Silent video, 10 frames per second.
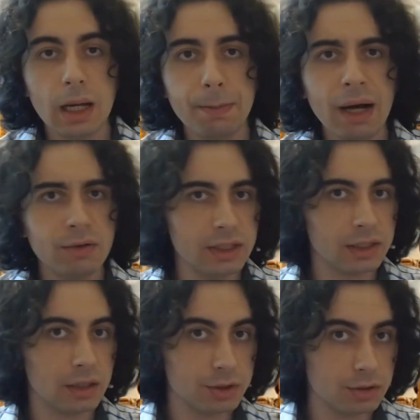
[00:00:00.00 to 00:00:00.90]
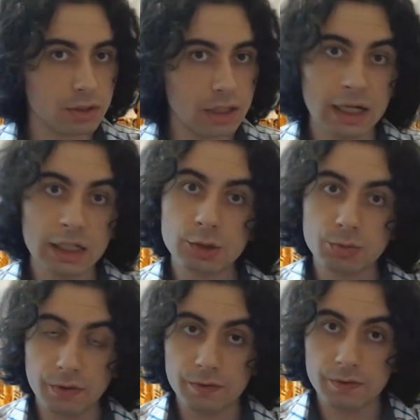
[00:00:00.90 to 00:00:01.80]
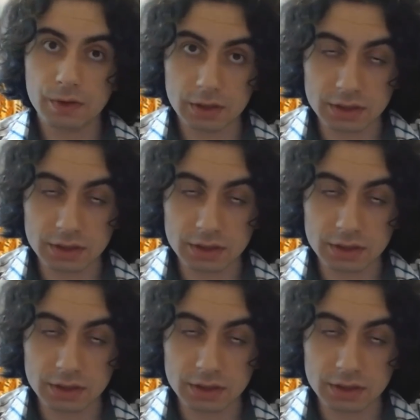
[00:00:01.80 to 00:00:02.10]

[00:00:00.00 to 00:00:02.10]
A power that comes into clash with the